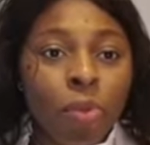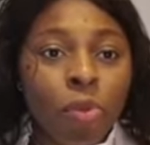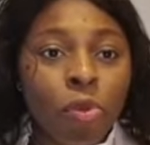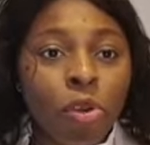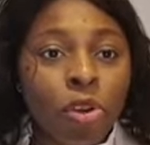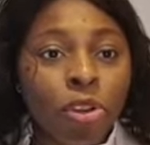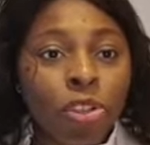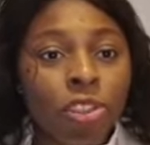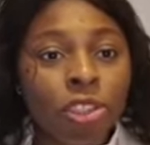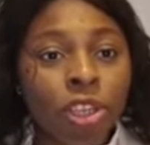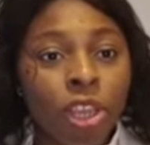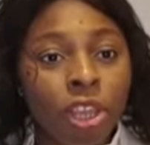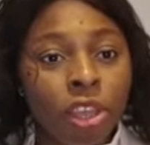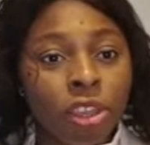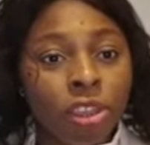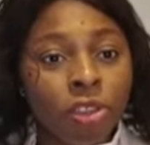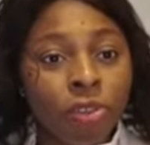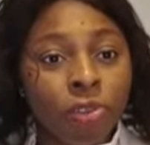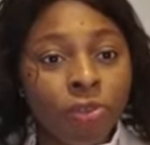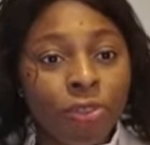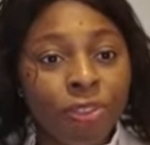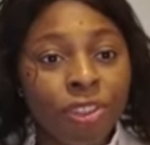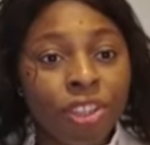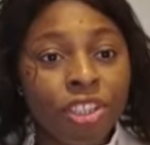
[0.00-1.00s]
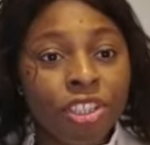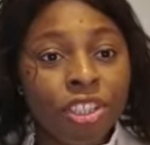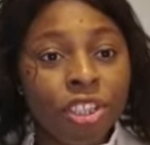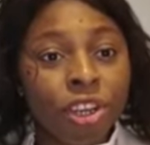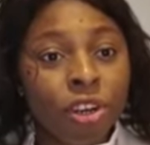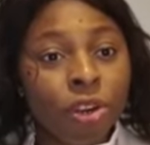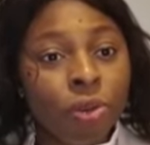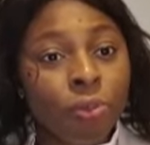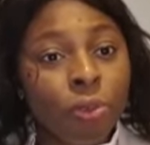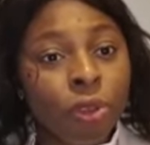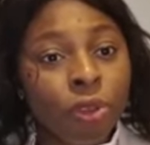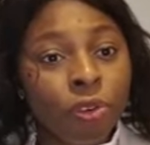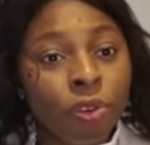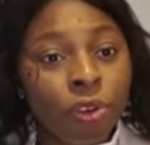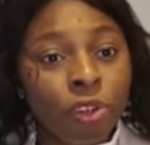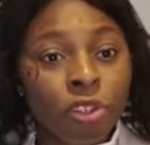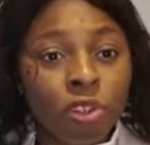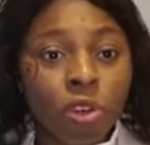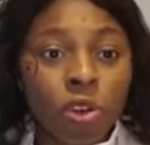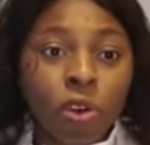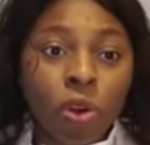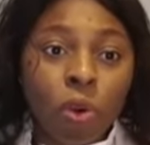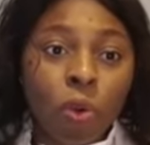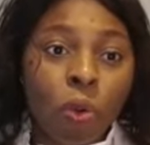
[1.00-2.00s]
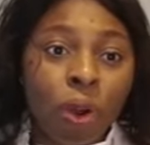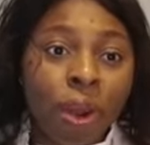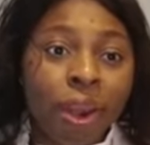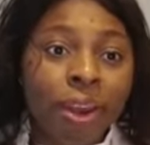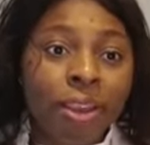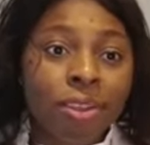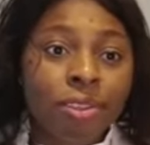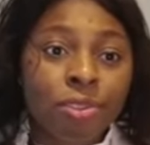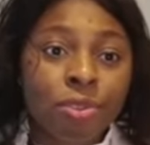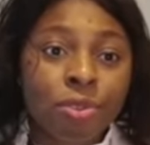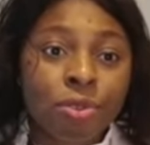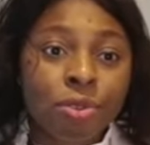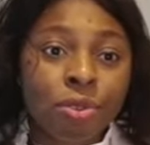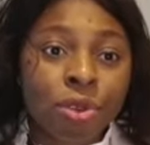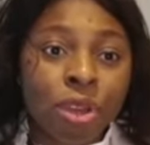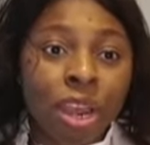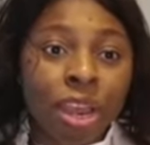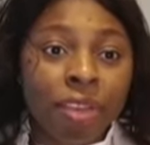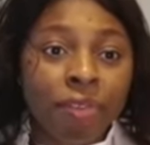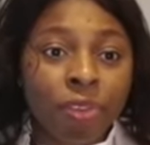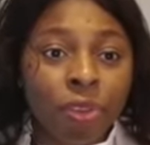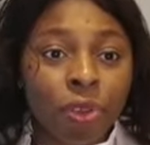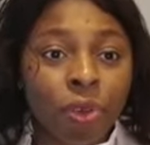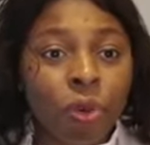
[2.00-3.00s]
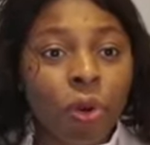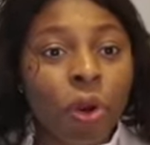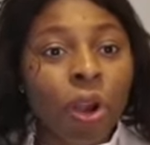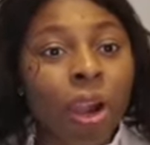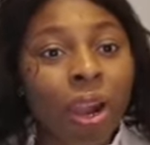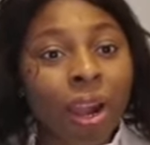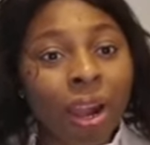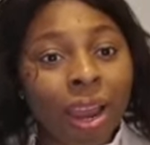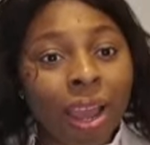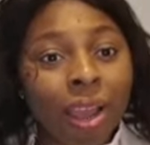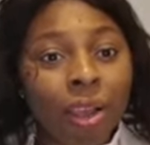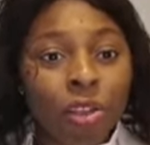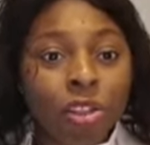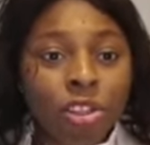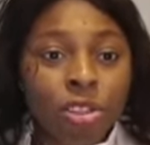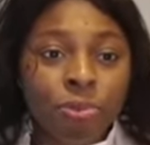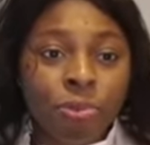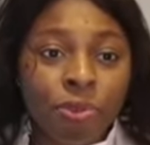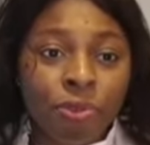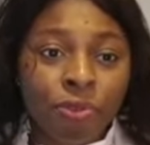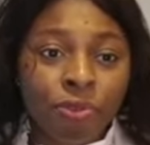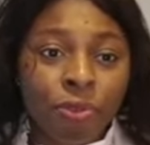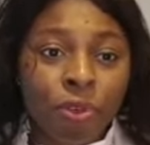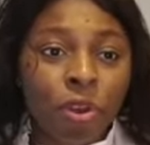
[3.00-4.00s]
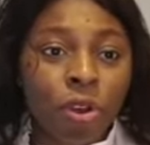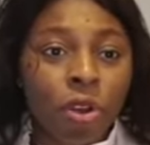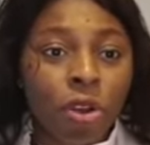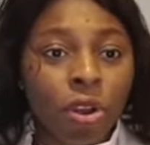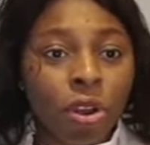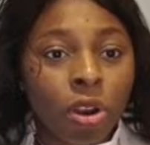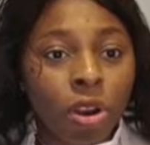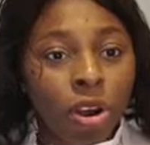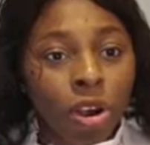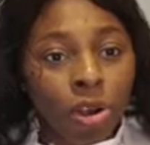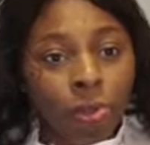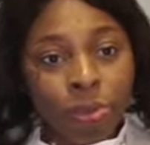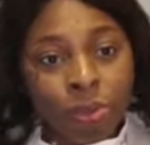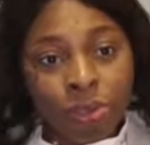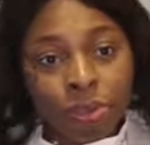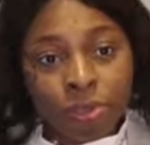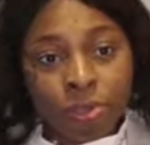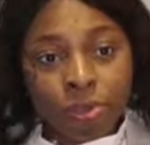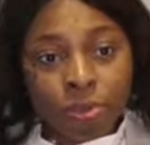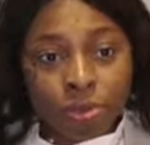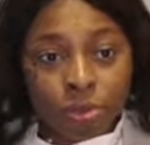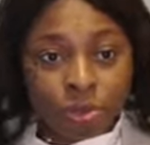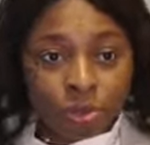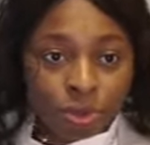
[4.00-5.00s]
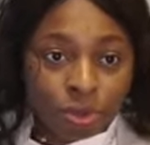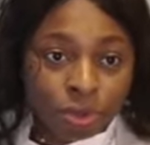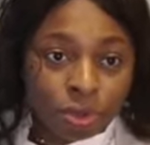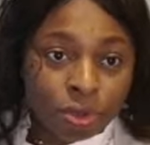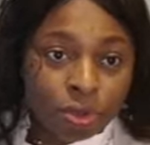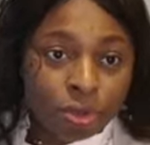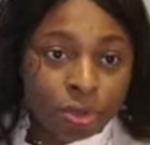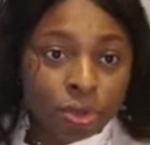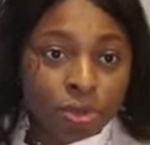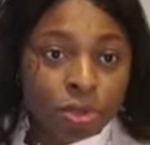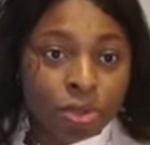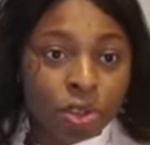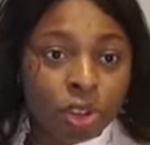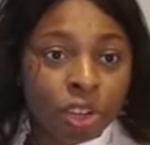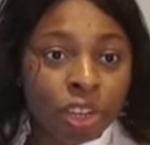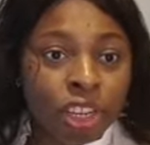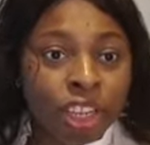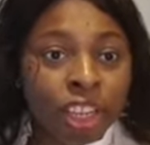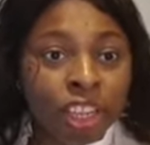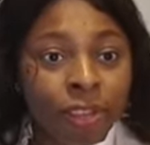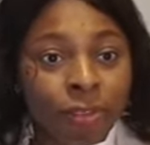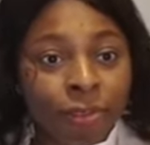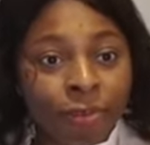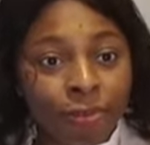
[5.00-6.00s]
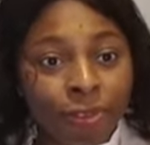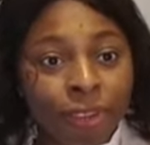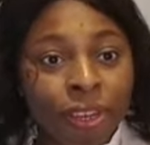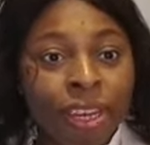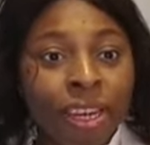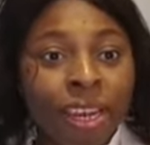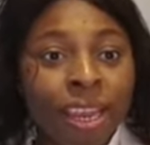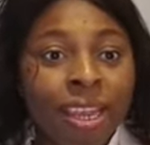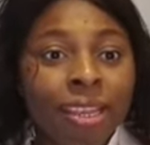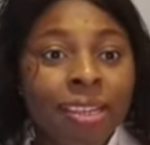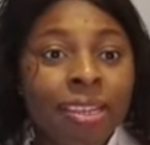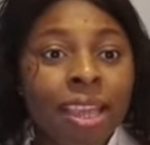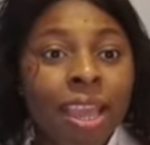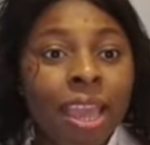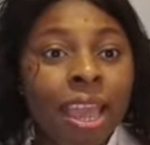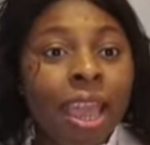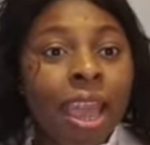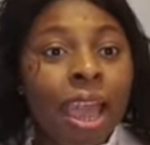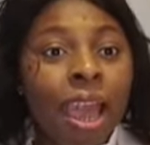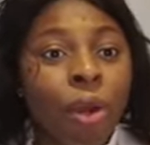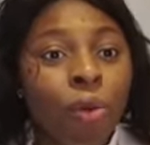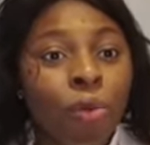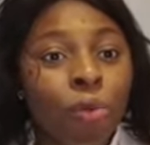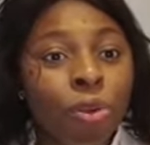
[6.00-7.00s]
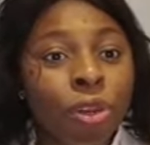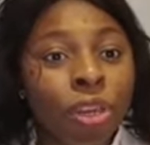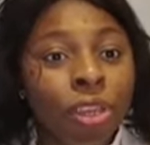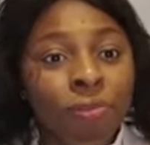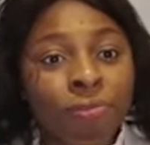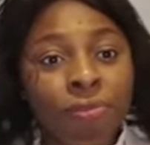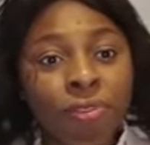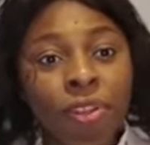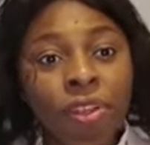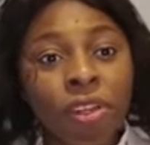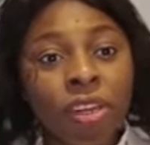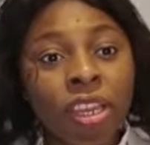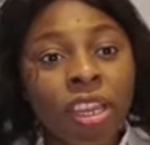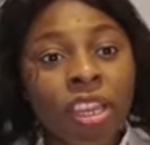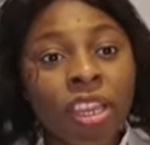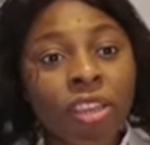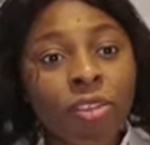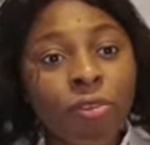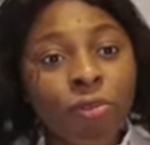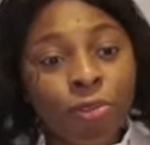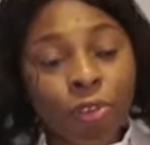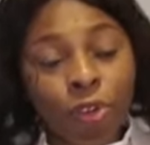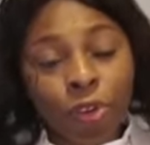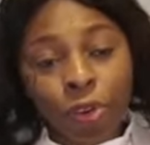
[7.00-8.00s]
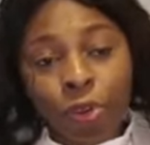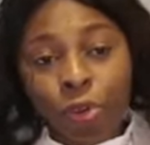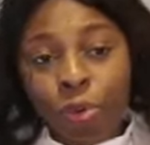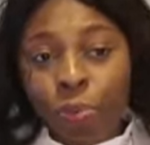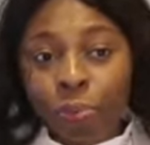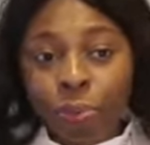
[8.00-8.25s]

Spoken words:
much the Finnish immigration requires you to have in your account before coming to study in Finland, I will leave the link for you